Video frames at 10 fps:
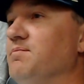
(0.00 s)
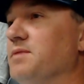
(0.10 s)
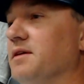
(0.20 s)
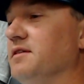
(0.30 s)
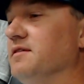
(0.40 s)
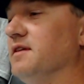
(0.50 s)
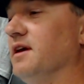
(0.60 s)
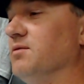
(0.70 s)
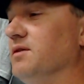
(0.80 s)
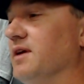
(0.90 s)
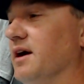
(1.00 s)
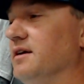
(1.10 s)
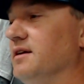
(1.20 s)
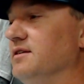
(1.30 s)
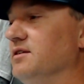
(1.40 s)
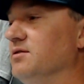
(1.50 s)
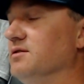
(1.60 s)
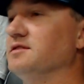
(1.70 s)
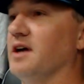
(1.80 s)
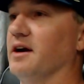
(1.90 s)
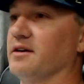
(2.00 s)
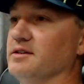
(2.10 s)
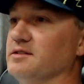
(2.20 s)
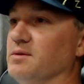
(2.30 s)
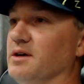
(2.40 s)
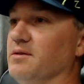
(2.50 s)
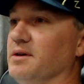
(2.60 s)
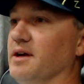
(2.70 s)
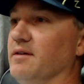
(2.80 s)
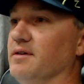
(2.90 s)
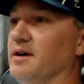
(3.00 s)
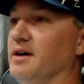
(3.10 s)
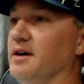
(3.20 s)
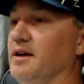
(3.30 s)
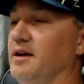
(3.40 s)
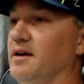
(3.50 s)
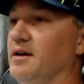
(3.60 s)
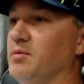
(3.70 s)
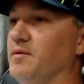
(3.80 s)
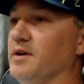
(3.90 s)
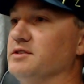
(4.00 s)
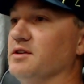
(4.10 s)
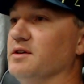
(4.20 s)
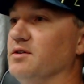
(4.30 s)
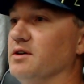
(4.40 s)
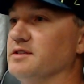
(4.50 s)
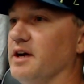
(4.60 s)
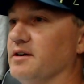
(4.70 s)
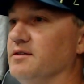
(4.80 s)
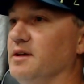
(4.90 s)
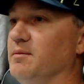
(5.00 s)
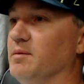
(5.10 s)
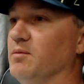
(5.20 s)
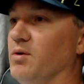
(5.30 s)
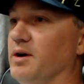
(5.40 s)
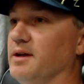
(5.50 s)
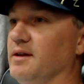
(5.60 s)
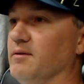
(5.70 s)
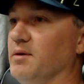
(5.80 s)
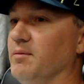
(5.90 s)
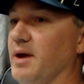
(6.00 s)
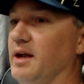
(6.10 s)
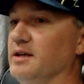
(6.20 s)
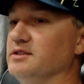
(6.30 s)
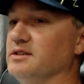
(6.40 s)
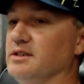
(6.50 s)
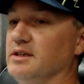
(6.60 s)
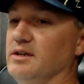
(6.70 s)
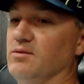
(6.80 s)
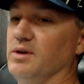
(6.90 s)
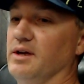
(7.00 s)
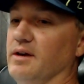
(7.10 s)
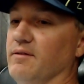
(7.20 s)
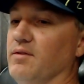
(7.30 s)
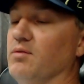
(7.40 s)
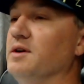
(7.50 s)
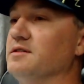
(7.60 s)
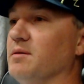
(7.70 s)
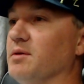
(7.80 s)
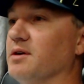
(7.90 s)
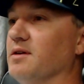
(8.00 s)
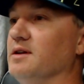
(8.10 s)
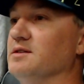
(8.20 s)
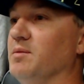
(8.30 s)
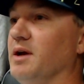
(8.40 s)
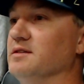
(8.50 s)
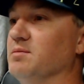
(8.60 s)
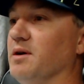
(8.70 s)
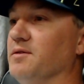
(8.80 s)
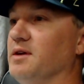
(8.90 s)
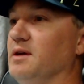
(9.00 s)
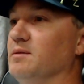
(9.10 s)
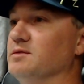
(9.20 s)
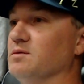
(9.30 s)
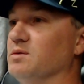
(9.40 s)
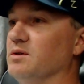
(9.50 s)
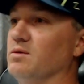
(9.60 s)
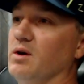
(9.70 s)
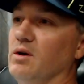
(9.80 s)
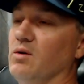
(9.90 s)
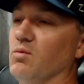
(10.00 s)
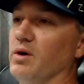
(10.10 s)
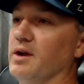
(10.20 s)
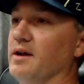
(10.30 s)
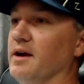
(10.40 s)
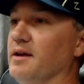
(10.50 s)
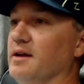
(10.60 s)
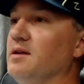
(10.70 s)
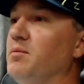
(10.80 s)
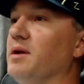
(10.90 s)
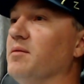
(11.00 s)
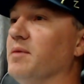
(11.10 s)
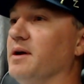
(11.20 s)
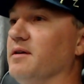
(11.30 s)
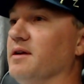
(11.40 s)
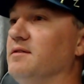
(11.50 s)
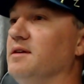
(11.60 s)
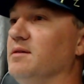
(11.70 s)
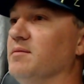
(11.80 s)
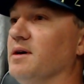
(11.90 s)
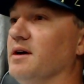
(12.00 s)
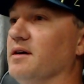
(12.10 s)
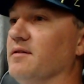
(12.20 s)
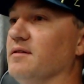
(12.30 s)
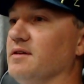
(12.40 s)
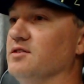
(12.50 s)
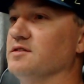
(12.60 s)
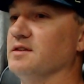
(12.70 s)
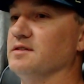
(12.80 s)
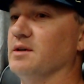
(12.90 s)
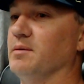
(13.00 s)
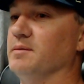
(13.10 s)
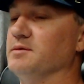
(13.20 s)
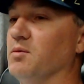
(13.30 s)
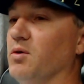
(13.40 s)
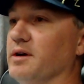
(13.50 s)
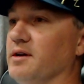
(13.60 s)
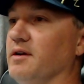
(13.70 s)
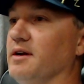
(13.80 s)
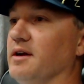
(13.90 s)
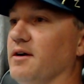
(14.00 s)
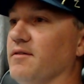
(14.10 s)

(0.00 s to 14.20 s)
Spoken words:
Since then, we've gotten into soccer as well. We have a professional indoor soccer team in Milwaukee that we manage. We have 3 summer collegiate baseball teams, and we're working on an independent minor league team just in the suburbs of Milwaukee right now.